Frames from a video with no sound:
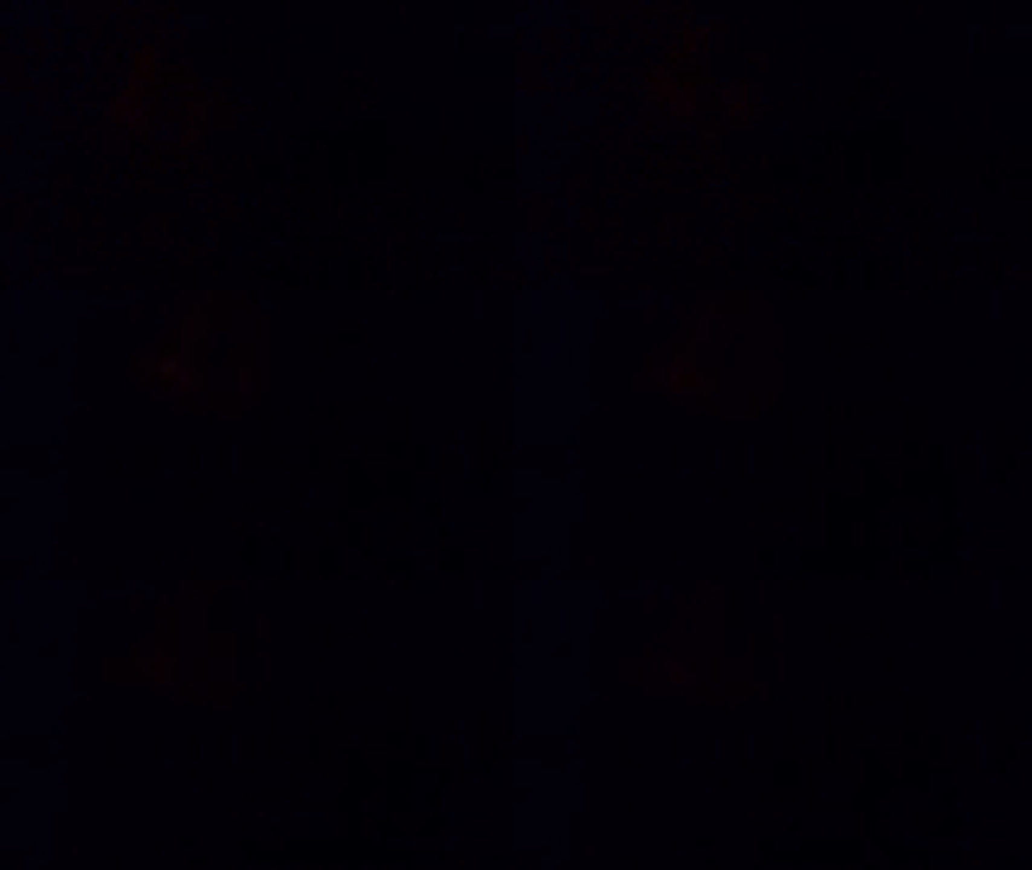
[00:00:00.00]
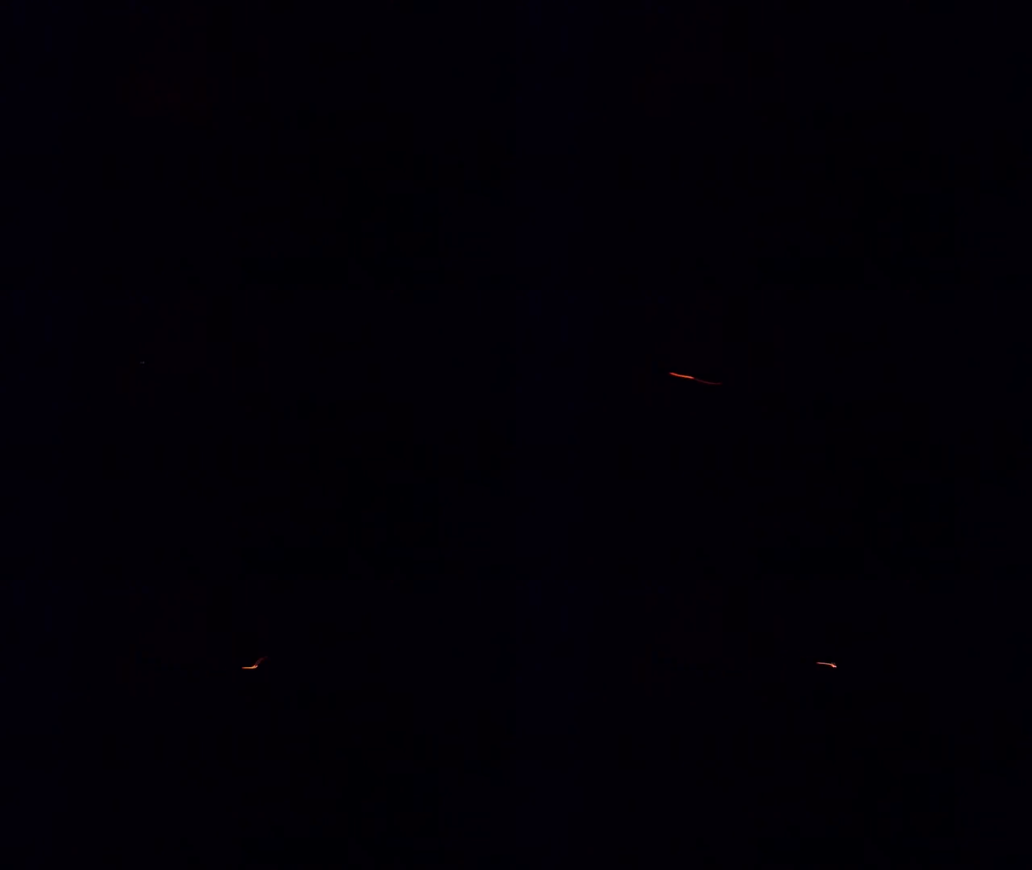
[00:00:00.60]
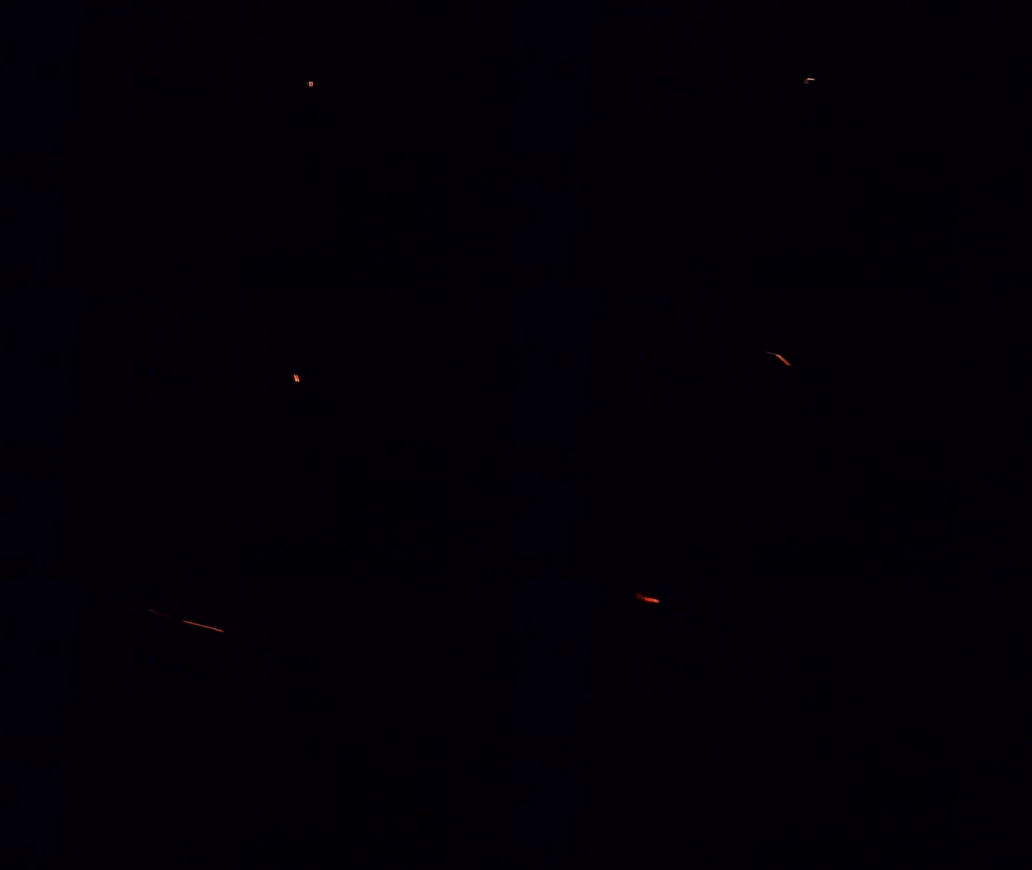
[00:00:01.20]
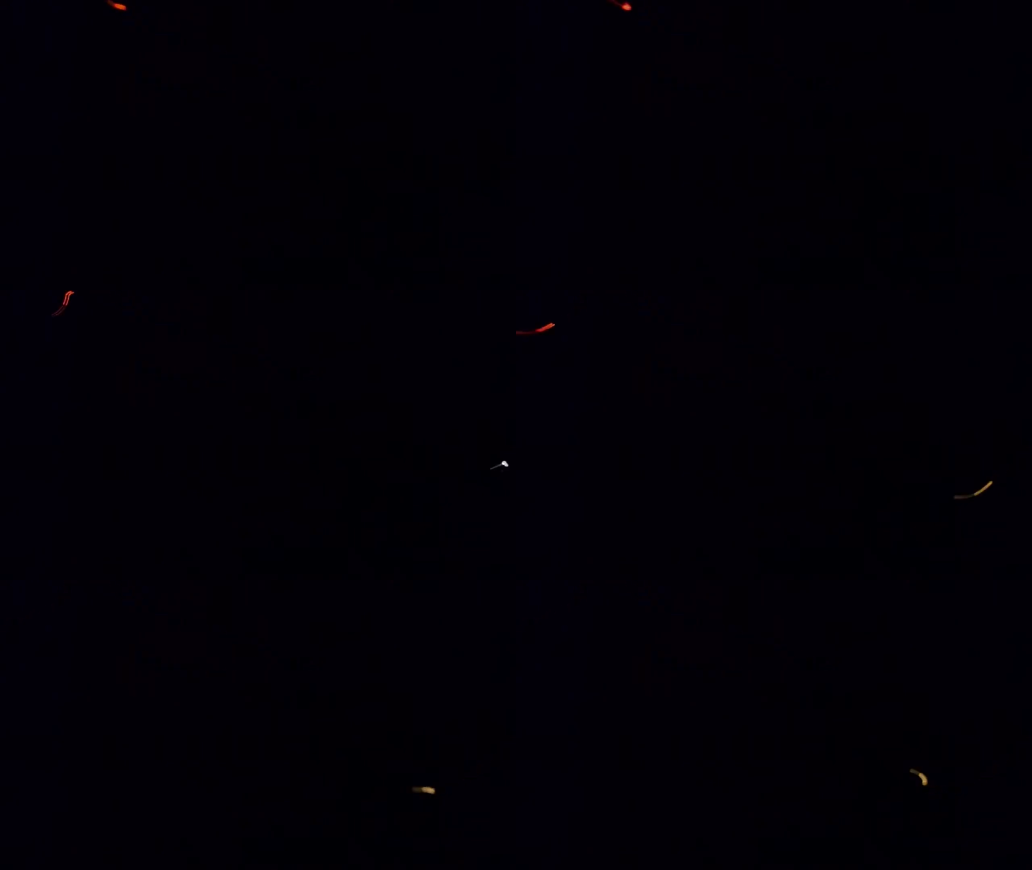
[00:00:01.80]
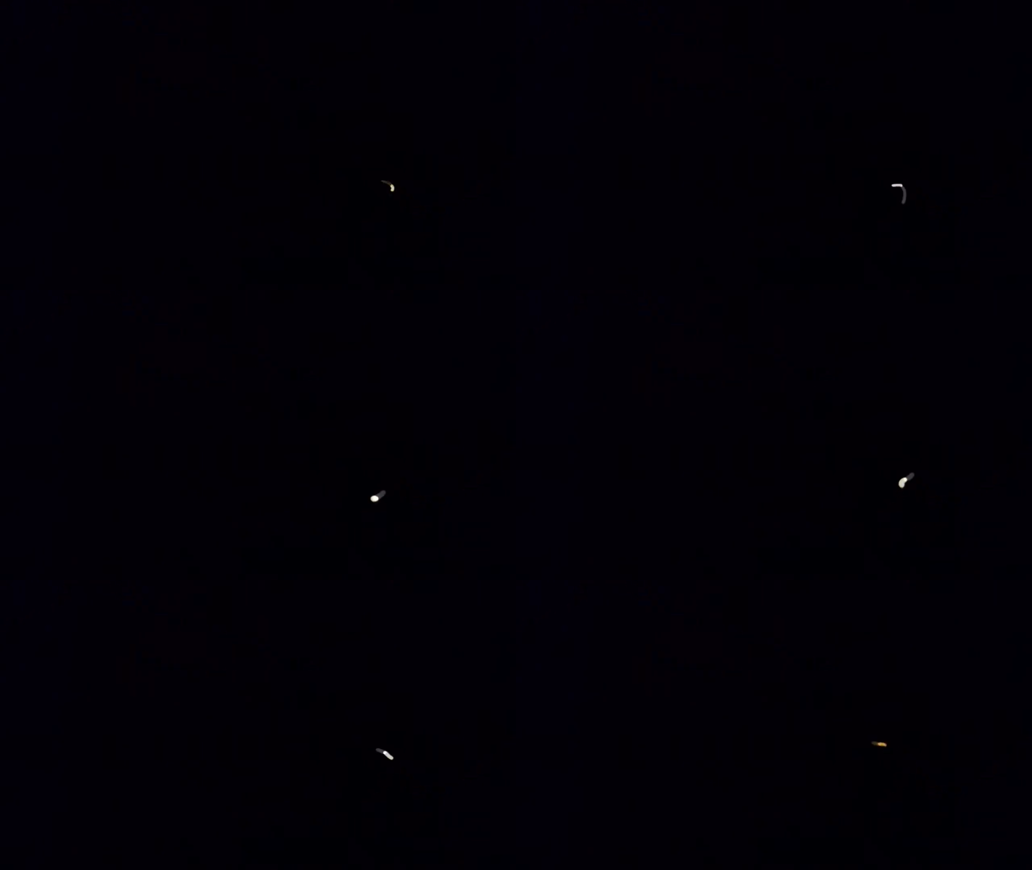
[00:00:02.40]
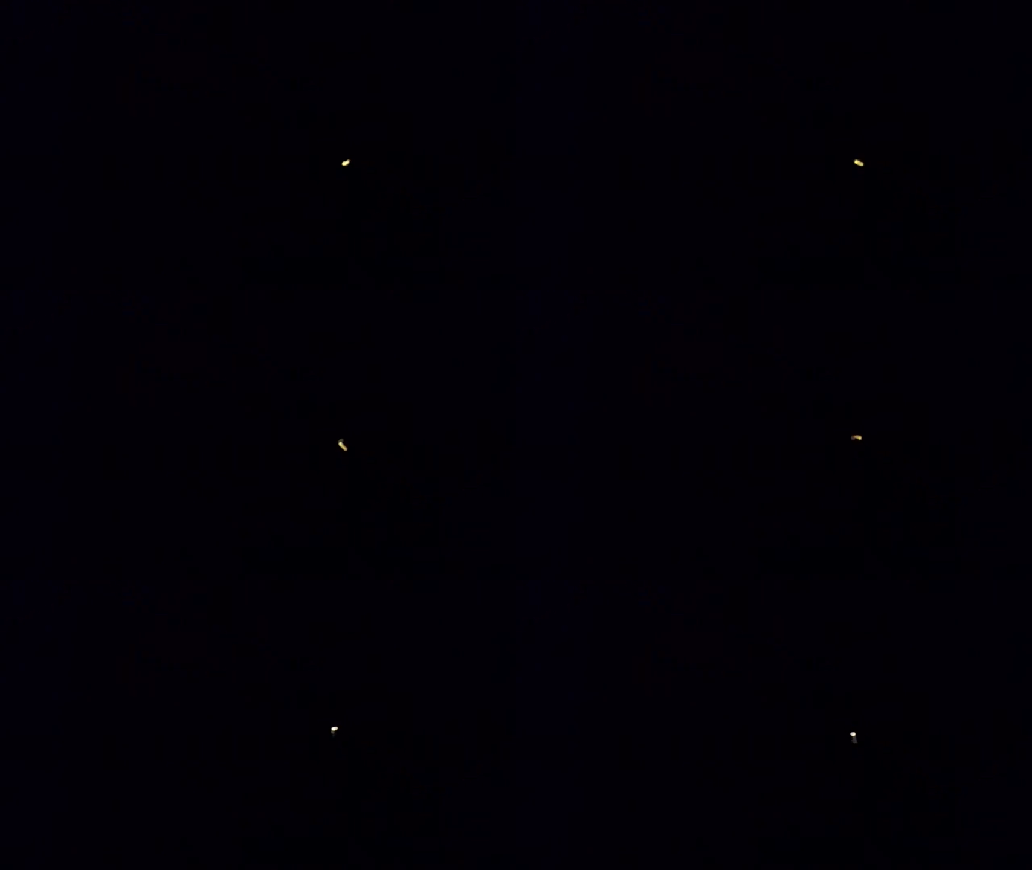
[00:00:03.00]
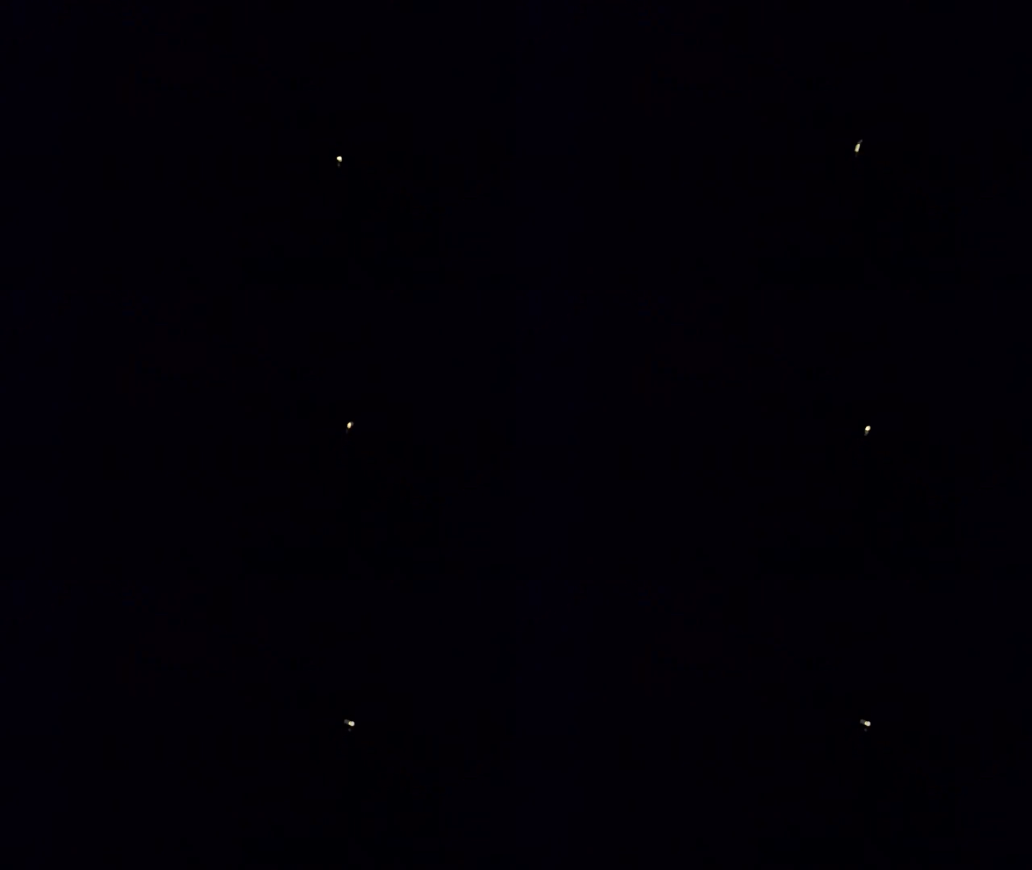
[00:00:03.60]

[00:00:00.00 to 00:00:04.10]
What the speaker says: (no speaker visible)